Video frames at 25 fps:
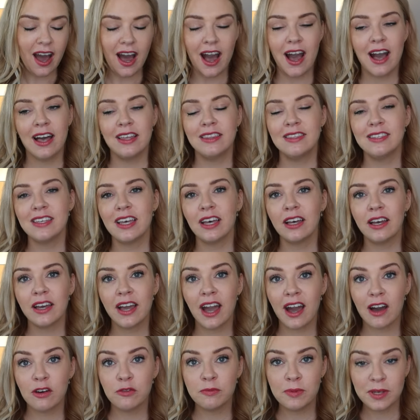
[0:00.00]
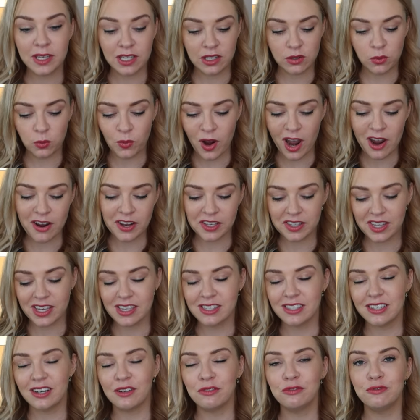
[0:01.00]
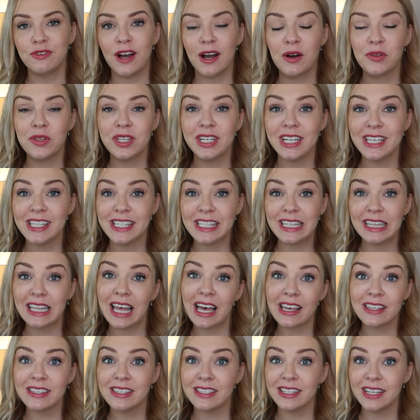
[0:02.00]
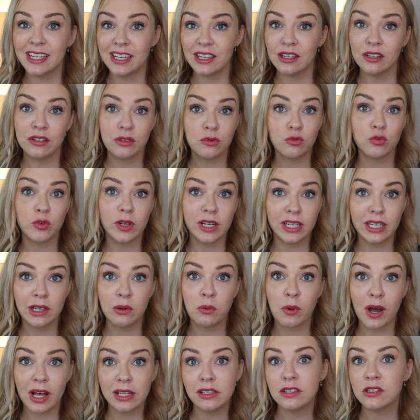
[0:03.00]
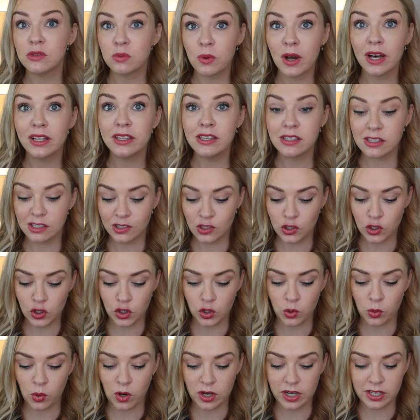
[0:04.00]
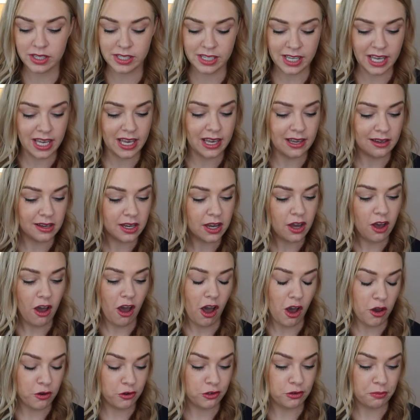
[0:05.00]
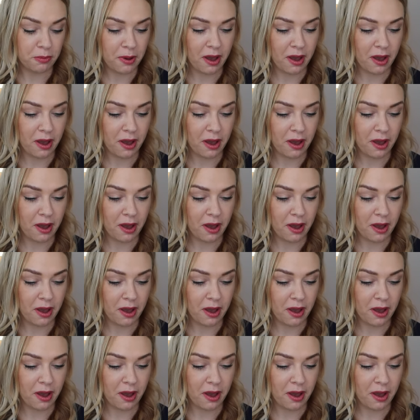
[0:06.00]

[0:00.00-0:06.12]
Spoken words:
And I have been wearing this and I've found that it's lasted really well as well. It's a good quality eau de